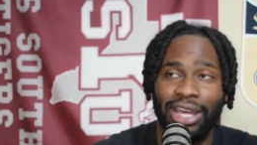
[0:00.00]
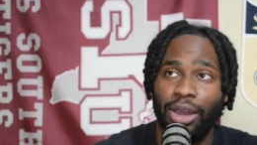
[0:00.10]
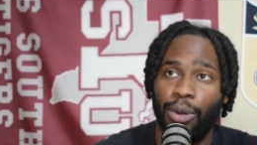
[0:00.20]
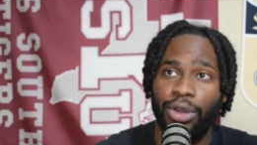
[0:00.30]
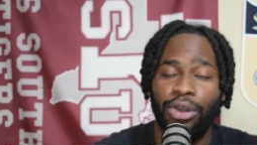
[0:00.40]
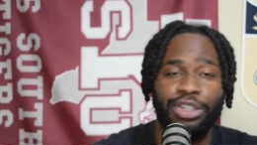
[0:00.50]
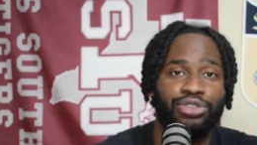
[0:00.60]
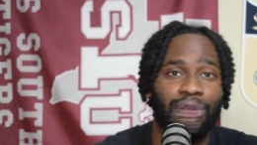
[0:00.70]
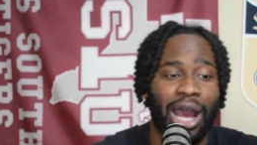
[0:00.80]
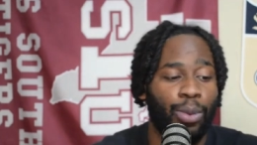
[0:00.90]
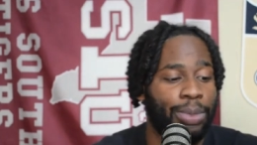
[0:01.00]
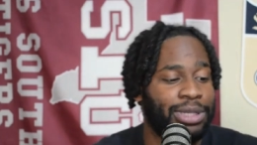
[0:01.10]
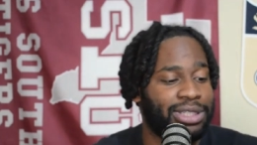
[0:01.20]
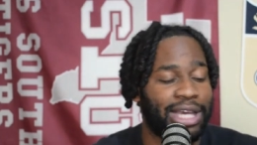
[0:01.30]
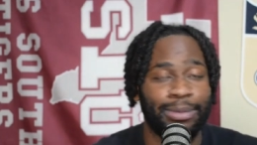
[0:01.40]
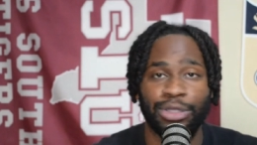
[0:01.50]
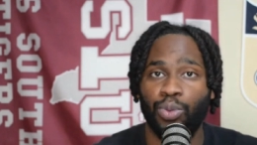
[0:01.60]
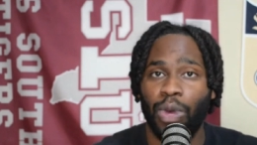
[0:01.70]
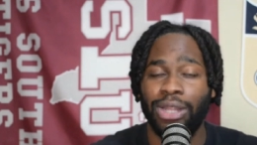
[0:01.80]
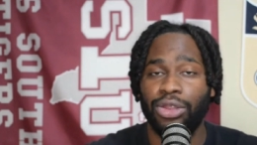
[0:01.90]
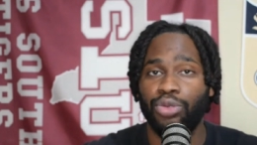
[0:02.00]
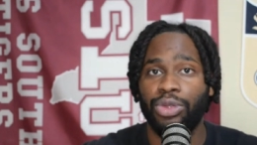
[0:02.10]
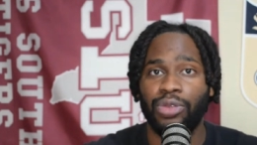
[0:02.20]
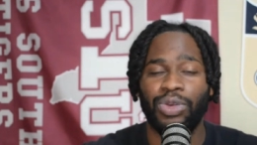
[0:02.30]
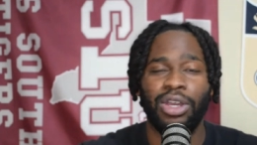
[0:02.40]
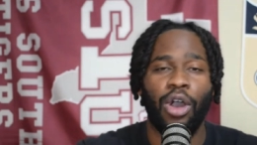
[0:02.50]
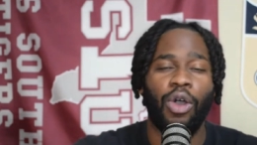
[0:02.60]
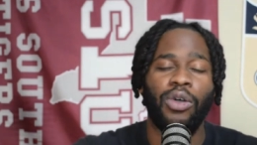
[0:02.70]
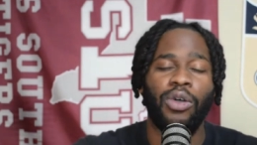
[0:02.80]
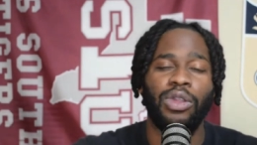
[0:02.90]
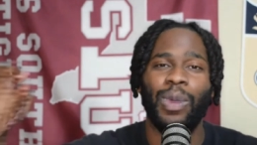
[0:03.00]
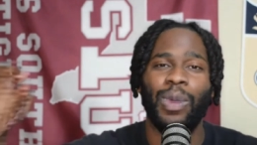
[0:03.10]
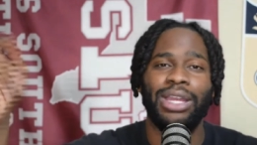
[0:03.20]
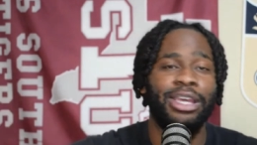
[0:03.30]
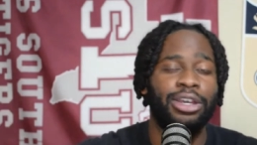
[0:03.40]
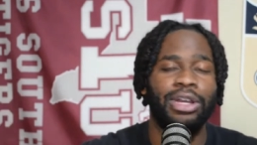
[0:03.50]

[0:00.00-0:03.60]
going on this ride with me, segments 1 through 3, all the way to here.